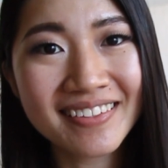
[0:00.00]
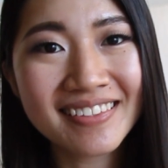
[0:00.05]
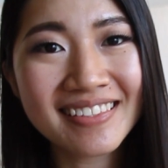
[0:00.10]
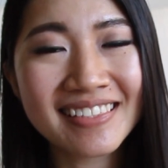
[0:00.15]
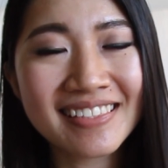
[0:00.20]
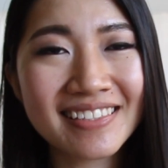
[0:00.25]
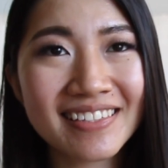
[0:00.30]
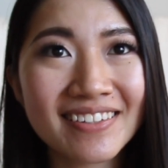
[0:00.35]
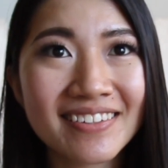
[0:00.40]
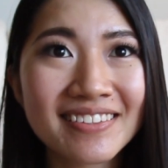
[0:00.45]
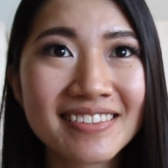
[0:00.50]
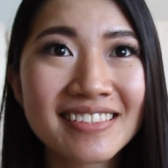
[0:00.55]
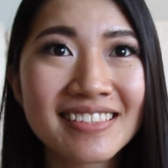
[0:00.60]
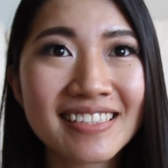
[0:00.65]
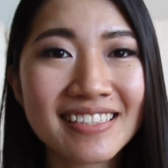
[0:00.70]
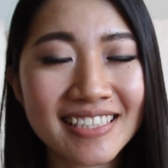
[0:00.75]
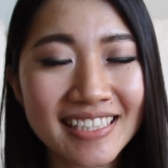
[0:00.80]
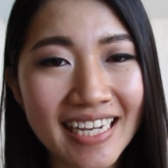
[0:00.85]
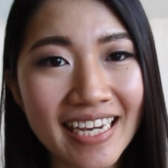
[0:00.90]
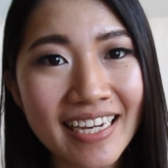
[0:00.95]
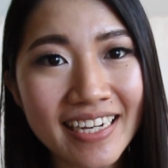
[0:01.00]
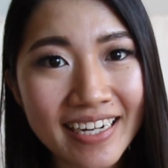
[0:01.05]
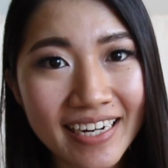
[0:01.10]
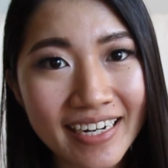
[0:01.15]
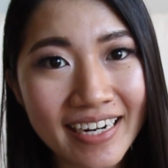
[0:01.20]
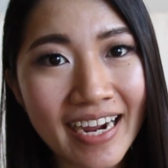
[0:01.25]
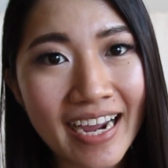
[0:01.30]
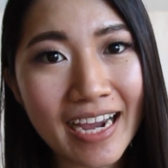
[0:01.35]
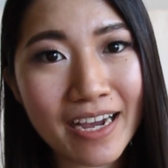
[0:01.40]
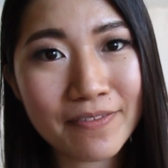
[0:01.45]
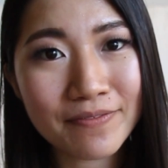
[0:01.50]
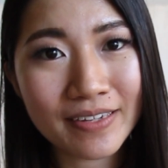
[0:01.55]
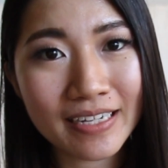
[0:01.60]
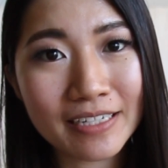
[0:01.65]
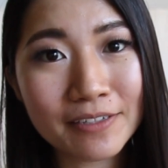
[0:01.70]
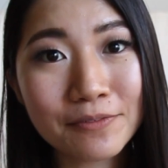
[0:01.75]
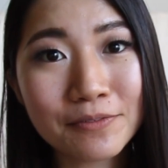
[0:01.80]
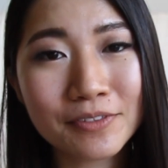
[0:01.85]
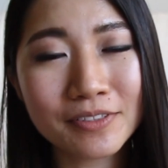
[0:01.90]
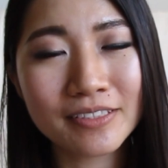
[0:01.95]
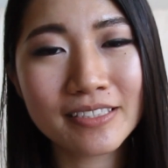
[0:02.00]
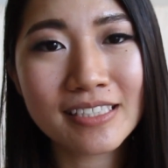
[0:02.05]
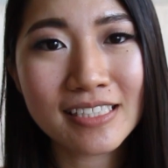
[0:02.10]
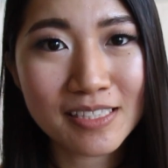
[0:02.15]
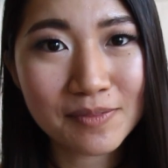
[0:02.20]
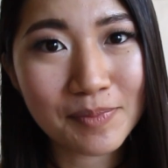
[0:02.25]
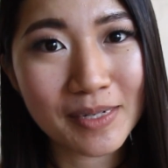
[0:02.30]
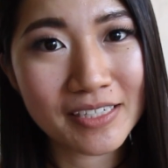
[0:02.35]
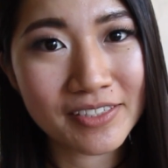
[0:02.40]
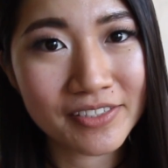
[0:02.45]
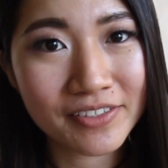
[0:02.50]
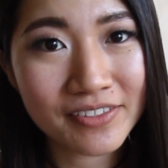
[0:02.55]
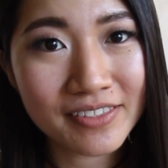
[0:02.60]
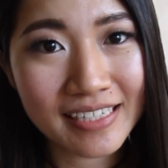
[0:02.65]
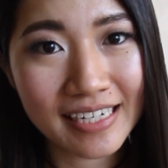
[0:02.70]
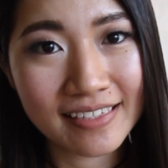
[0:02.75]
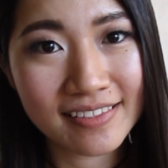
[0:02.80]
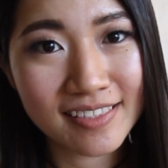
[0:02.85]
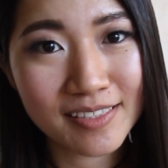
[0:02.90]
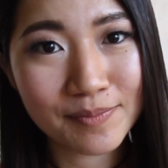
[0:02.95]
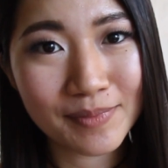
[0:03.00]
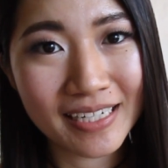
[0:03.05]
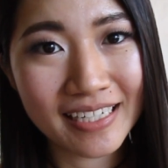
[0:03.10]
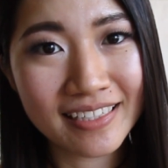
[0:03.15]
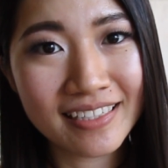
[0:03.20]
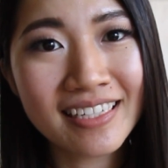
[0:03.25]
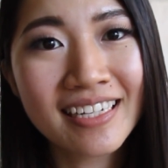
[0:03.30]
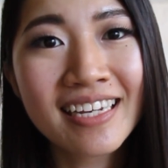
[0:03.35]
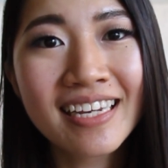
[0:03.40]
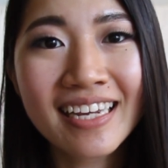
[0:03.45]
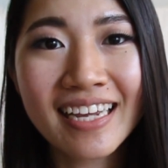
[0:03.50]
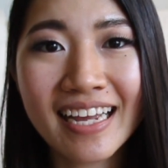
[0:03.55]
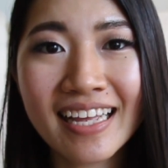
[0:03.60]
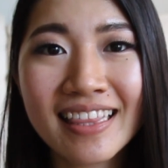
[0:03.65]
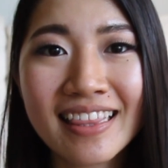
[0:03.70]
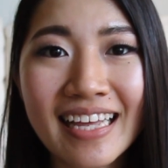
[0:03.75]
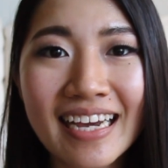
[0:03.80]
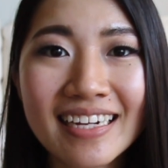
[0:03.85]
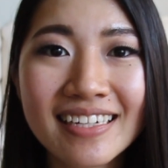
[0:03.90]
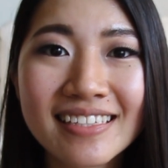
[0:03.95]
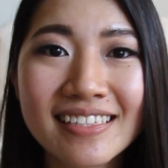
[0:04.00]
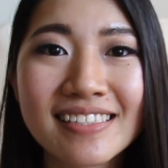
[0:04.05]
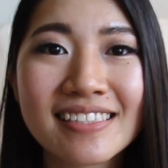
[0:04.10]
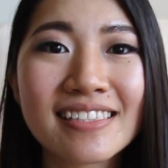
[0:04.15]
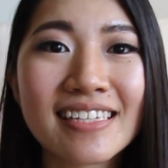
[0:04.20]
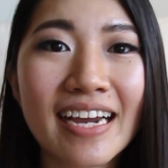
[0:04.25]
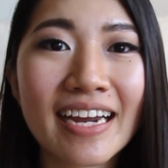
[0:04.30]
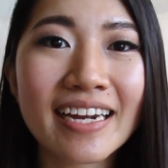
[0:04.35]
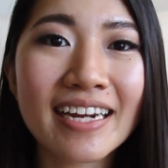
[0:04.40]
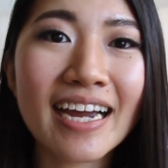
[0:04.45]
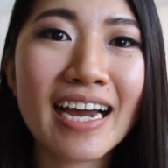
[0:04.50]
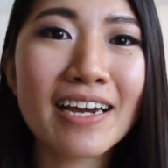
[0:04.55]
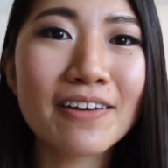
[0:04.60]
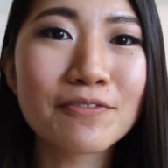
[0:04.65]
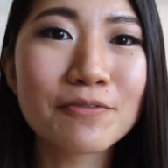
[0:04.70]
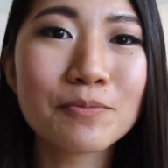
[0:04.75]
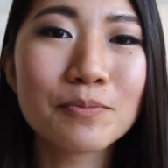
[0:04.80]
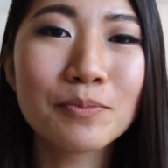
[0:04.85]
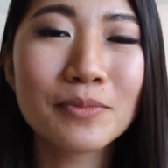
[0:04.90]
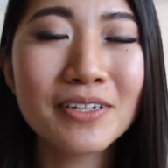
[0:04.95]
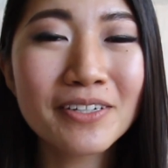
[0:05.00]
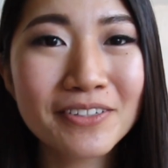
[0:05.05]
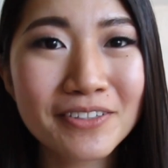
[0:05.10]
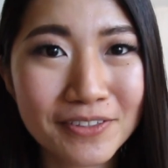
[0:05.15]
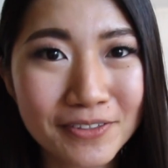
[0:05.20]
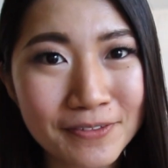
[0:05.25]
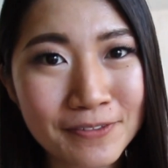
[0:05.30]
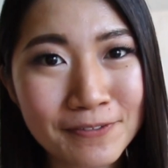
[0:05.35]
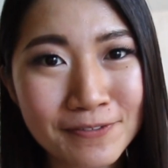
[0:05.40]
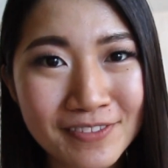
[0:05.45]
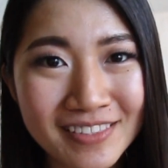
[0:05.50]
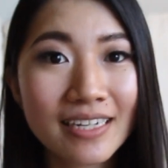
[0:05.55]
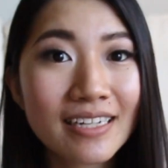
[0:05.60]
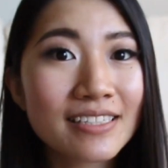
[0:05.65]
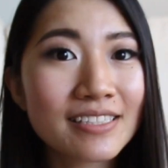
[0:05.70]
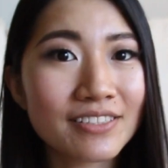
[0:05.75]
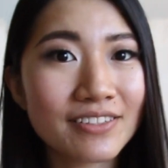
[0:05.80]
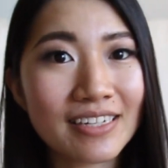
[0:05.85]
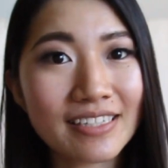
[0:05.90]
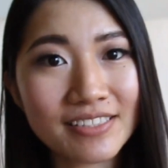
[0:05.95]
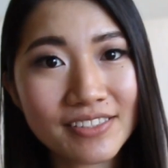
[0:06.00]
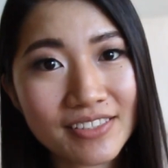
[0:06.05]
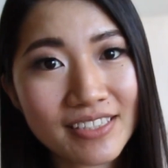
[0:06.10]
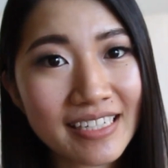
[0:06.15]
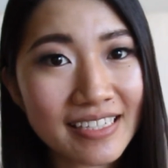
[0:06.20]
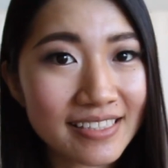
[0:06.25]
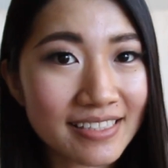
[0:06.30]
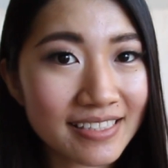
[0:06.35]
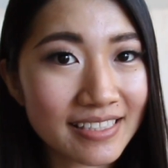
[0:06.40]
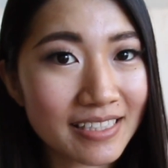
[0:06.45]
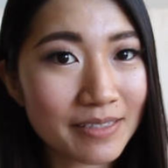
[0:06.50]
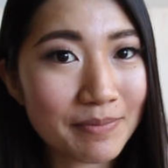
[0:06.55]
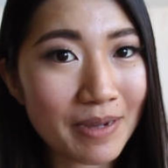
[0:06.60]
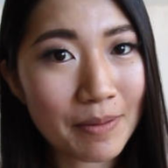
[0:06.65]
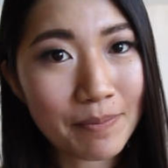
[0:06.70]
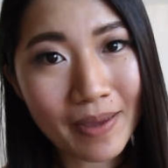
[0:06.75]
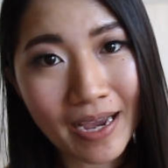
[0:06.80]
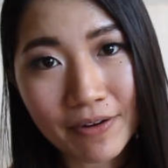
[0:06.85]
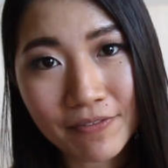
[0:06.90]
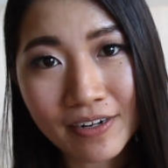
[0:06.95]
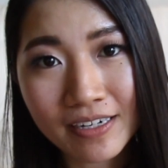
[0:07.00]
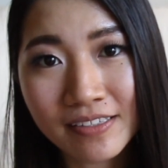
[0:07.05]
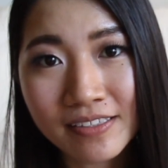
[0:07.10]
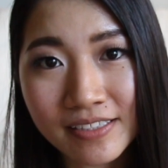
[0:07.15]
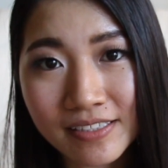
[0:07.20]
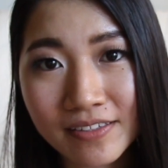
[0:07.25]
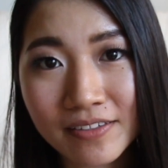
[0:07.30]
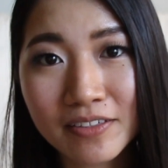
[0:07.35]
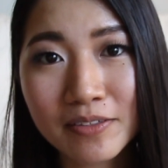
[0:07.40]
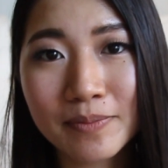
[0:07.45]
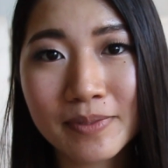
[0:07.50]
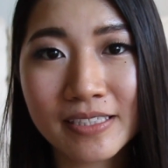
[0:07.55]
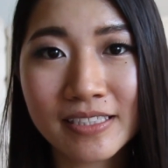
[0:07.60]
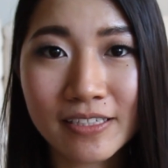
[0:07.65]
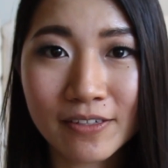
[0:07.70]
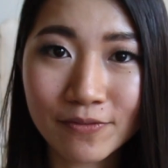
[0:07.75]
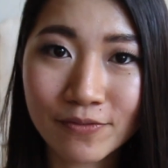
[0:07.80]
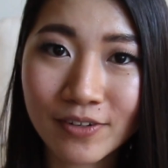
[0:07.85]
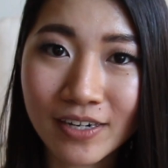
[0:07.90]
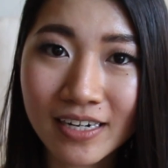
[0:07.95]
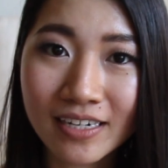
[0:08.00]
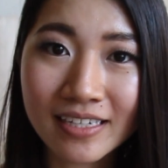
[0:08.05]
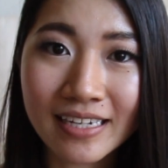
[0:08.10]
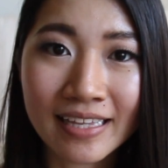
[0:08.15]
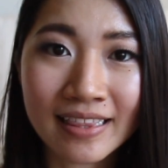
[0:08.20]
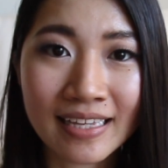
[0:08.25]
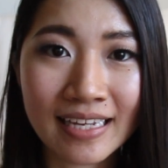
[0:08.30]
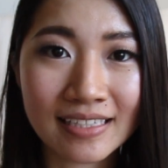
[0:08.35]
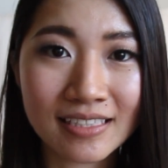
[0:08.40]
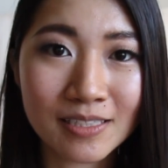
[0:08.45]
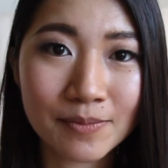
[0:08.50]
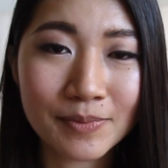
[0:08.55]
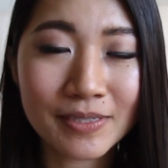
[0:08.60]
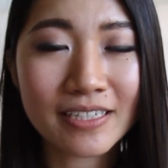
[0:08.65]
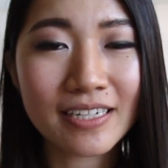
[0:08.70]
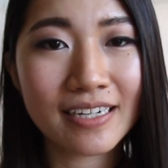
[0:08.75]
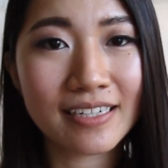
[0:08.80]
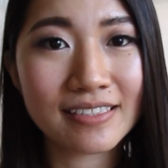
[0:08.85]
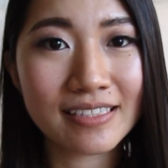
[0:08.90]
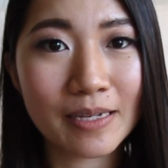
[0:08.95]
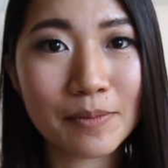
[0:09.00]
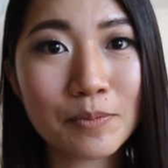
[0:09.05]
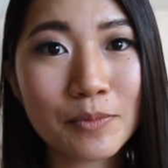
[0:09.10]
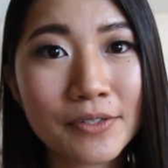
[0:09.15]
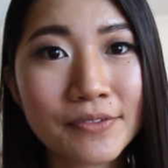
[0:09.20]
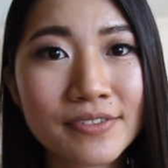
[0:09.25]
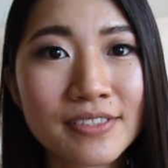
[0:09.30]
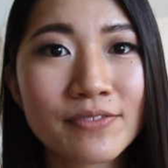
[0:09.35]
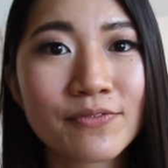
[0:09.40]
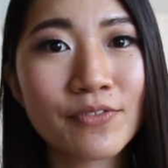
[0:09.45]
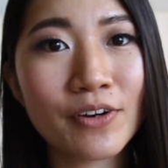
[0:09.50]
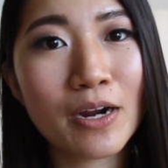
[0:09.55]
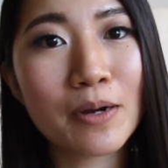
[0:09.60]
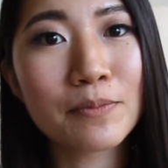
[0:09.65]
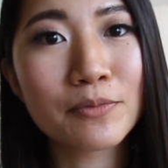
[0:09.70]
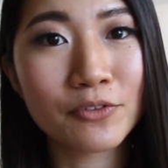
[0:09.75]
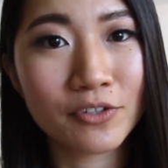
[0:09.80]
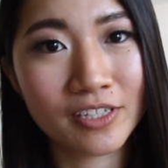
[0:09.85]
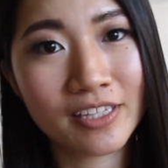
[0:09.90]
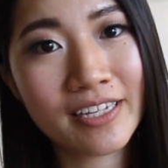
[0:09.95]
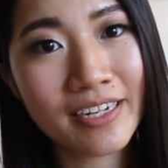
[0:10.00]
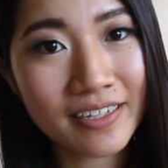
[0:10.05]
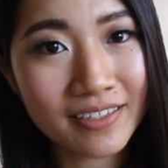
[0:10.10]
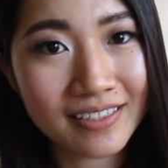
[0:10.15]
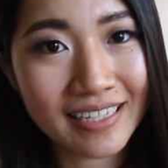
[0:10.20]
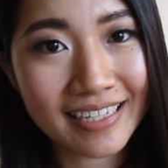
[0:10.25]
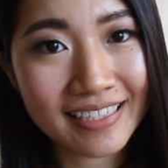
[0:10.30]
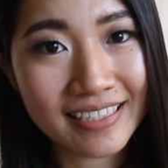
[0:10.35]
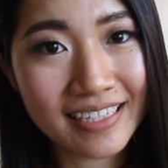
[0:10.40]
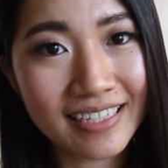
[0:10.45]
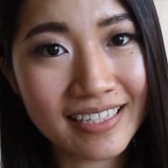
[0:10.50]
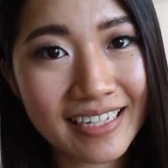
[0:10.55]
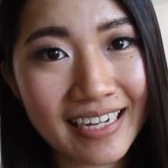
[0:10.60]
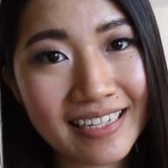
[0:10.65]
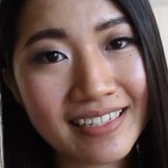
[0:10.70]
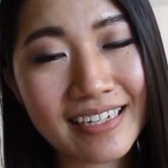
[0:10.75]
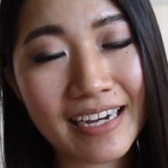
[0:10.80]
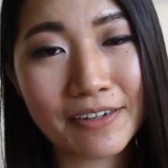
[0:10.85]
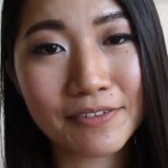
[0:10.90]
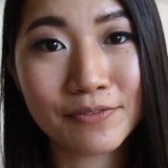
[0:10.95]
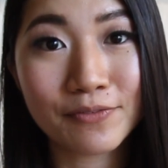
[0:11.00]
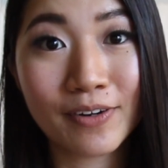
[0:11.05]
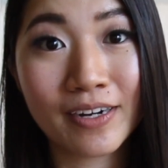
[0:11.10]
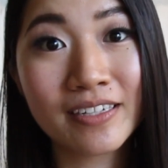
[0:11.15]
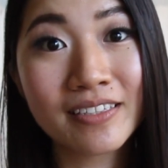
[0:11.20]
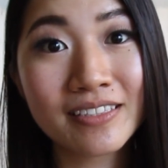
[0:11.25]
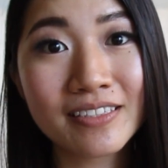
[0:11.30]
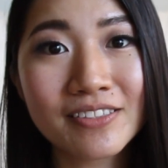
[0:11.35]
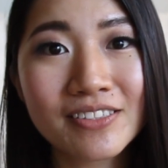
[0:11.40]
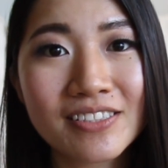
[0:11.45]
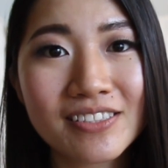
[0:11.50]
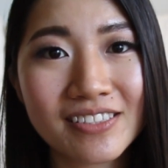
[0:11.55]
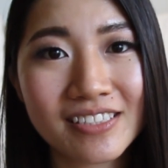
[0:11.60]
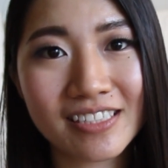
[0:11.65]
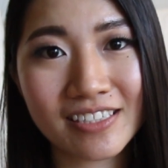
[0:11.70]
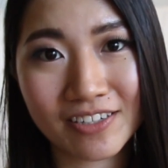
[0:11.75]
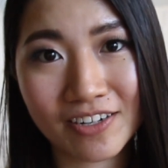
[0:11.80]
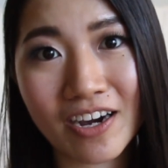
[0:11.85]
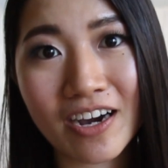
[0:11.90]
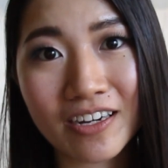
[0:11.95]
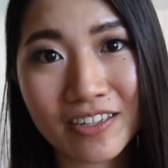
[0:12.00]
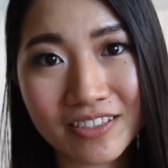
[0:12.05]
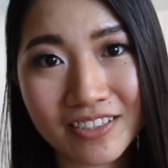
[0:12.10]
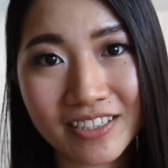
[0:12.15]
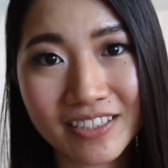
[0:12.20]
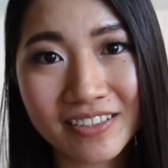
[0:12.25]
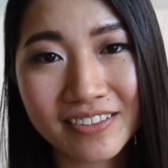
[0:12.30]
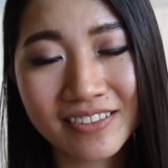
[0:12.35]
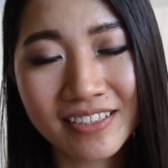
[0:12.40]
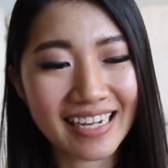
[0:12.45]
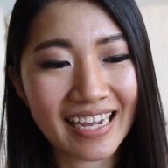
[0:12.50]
So today I have a really special announcement, and that is I have moved. So as you can see, my background is a little bit different, and that's because I moved from North Carolina and now finally to Chicago.